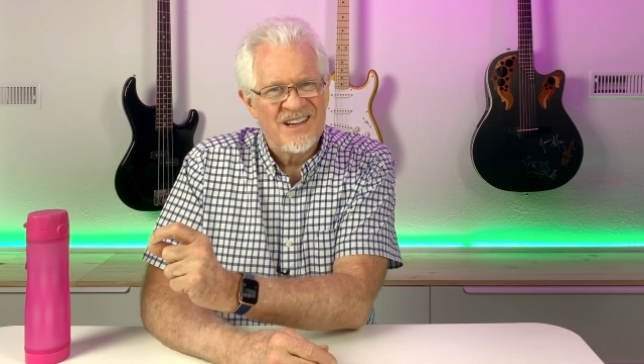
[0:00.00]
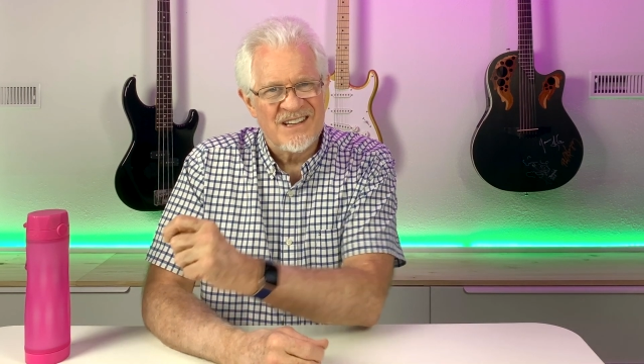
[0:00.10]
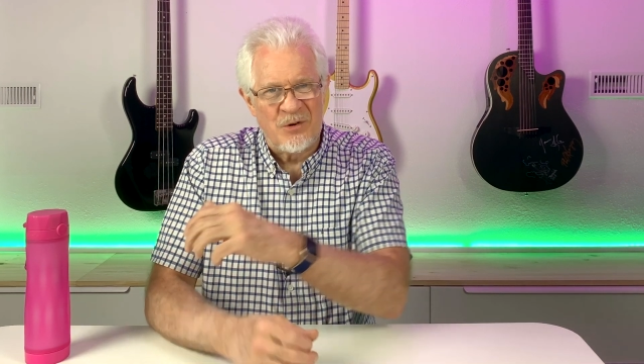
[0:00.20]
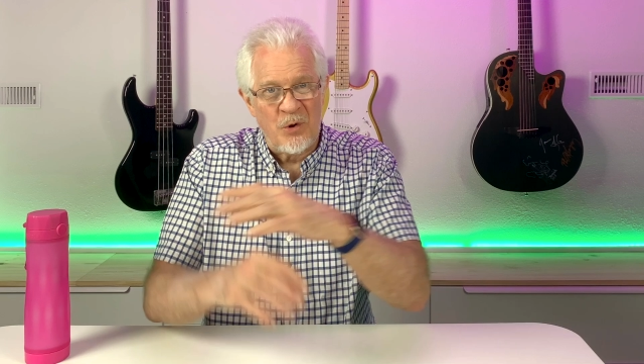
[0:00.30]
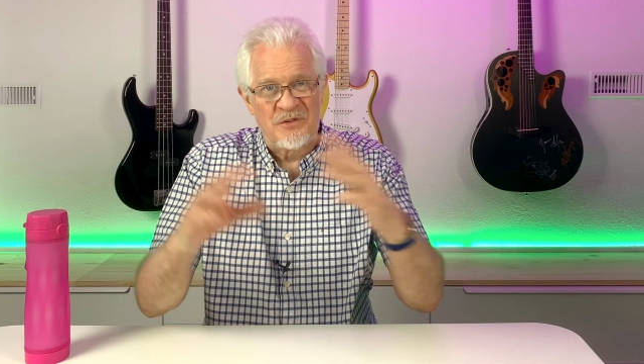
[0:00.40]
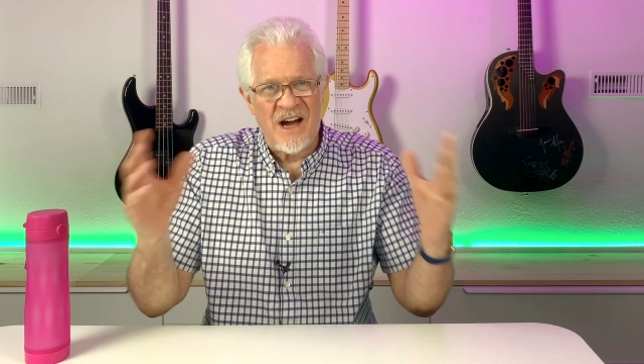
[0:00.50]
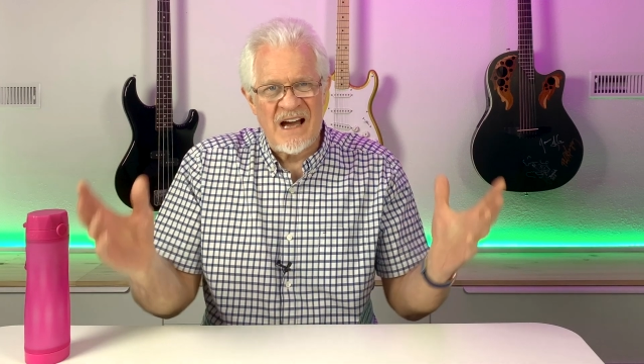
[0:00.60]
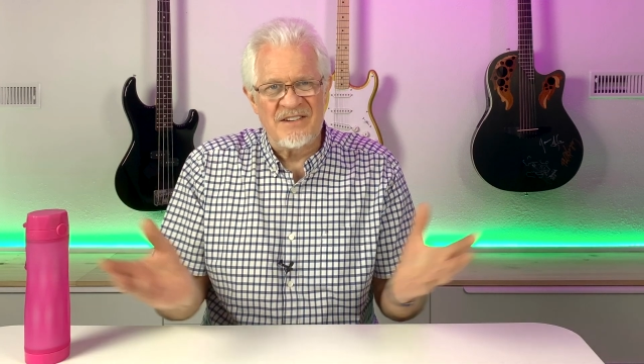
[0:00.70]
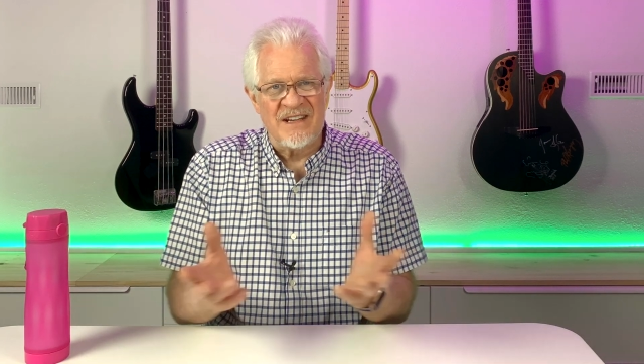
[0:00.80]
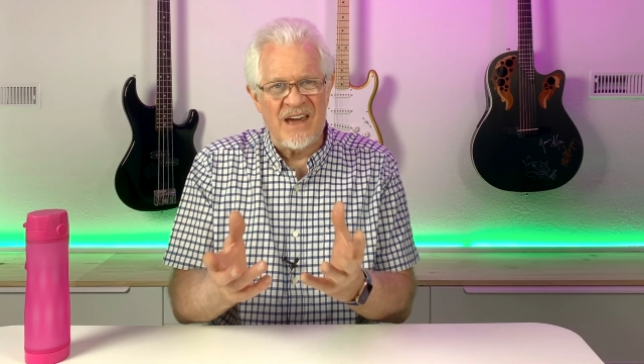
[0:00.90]
They're all
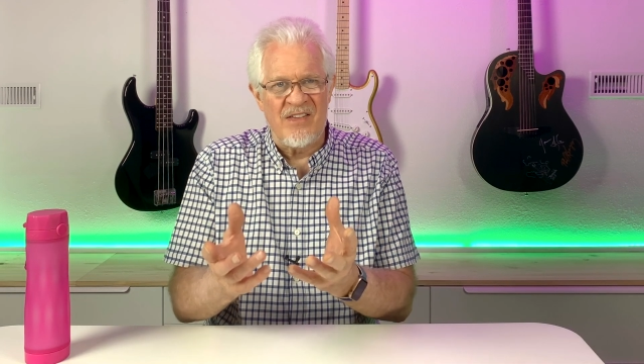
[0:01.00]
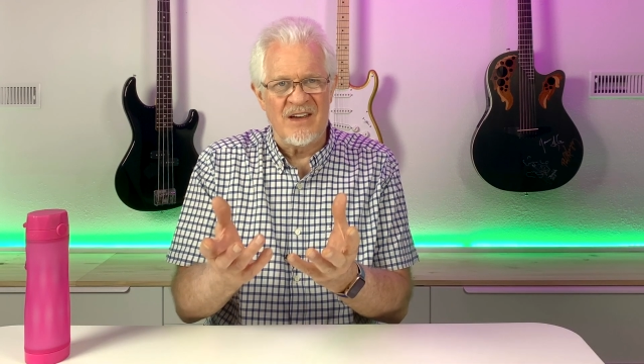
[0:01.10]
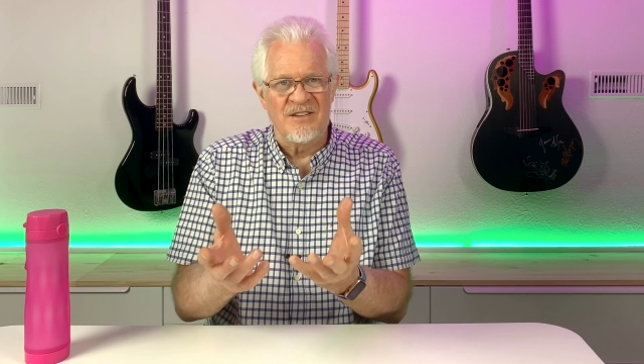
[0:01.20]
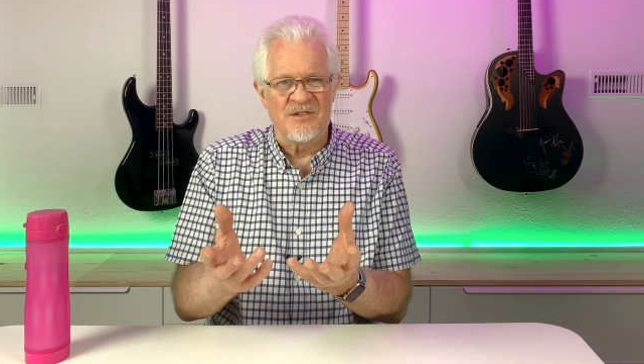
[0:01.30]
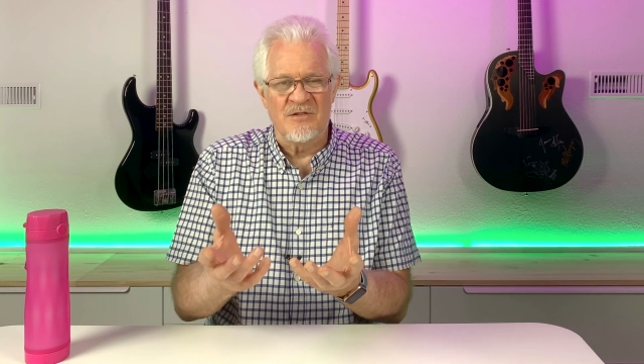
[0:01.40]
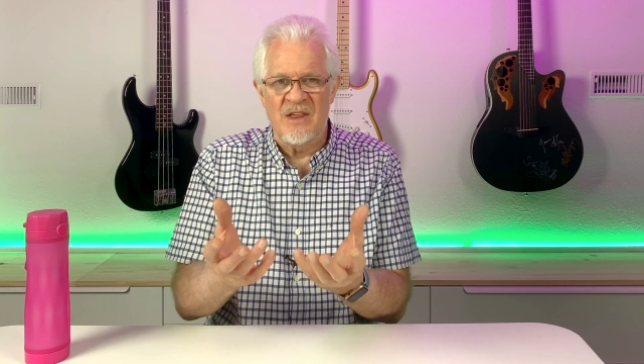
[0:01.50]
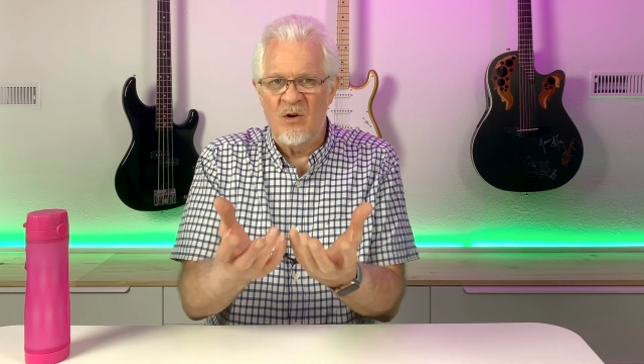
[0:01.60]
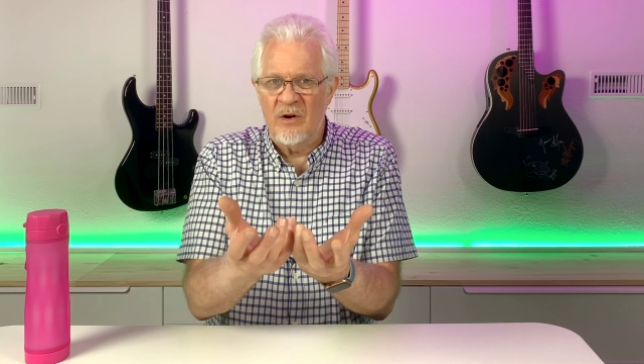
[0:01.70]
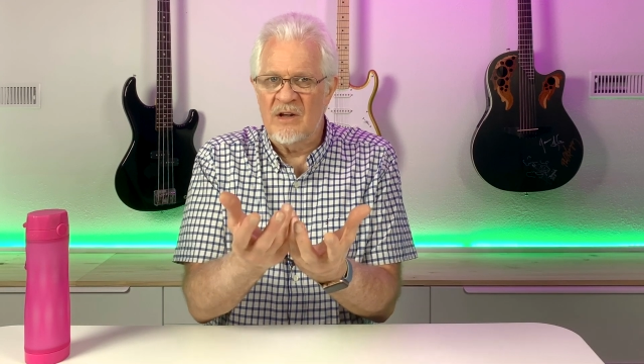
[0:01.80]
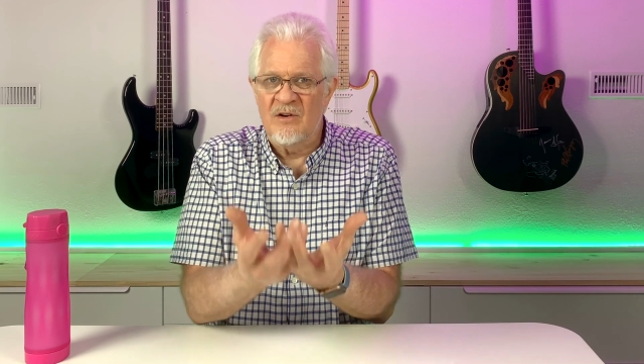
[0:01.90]
tied together into the
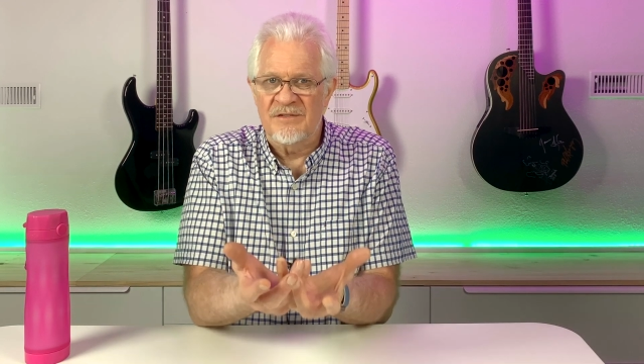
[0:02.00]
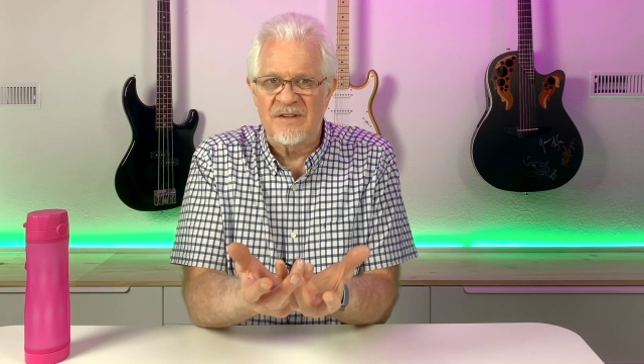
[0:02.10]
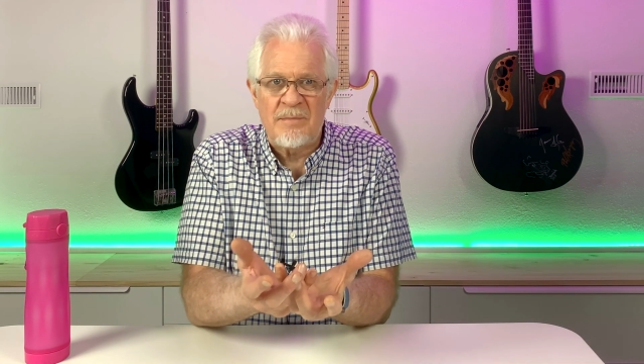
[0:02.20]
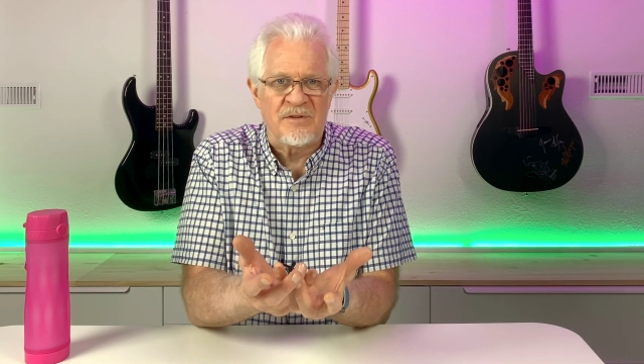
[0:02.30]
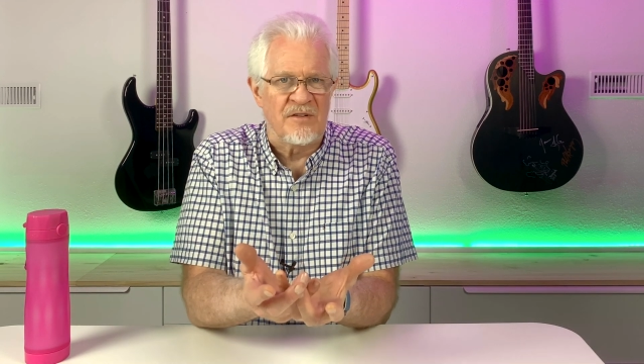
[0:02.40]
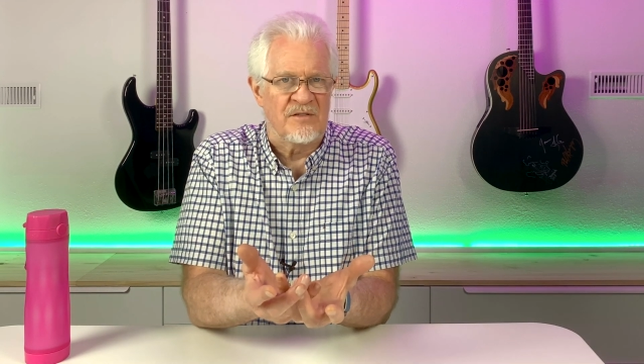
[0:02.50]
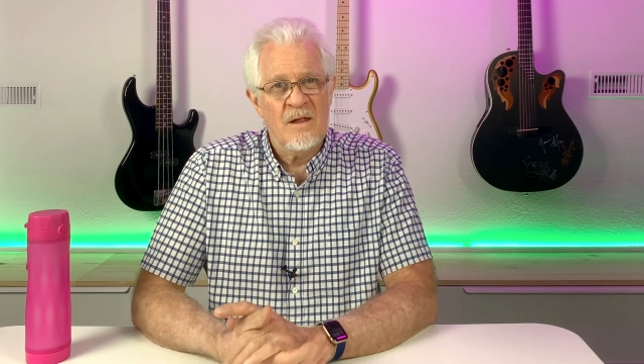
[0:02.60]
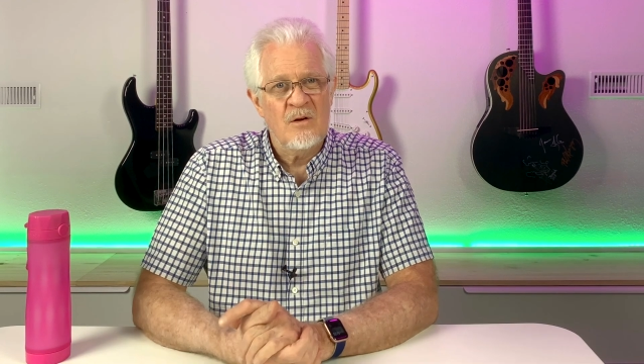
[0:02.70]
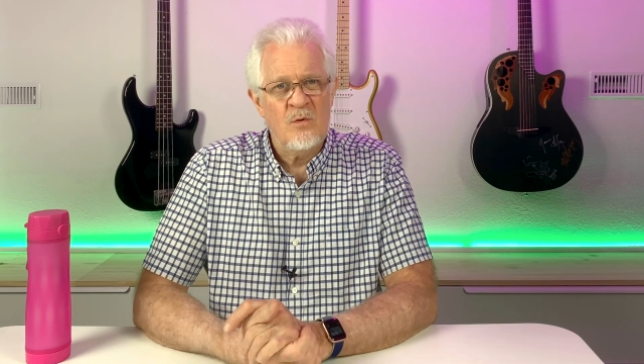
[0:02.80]
audio subsystem.